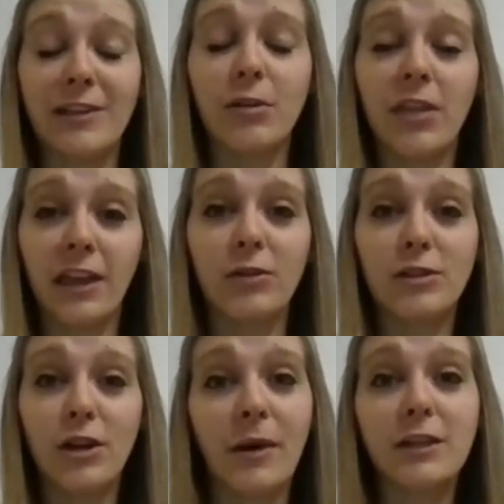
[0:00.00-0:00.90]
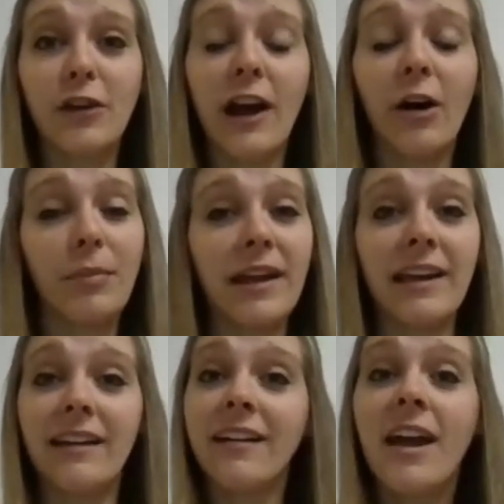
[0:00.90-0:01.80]
So thank you so much for
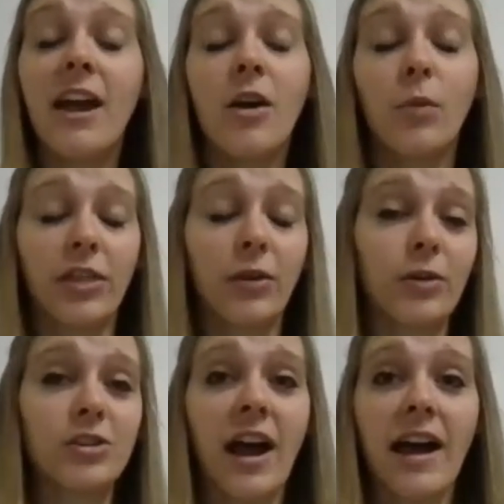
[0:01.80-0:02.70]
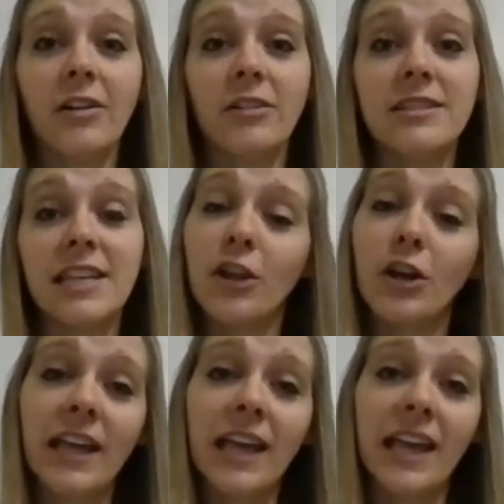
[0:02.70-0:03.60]
helping with your child's
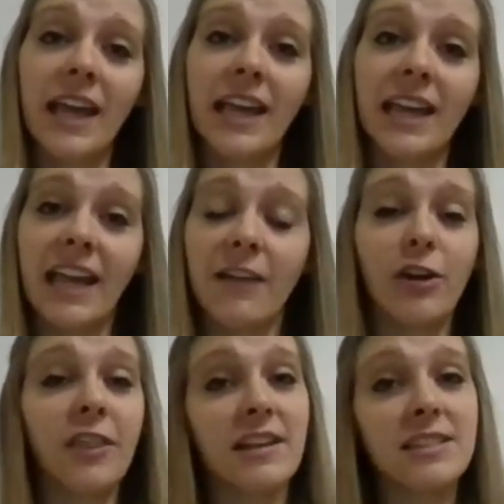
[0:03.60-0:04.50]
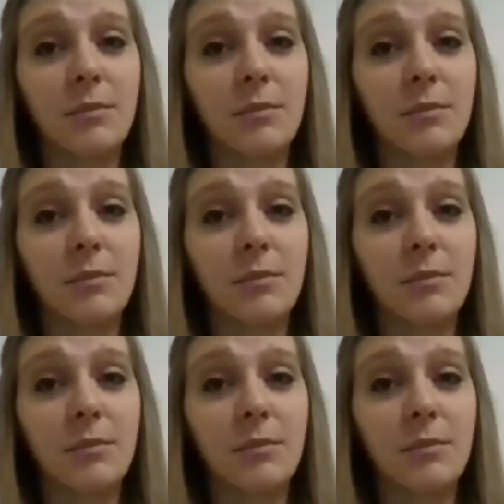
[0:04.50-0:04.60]
e-learning and getting everything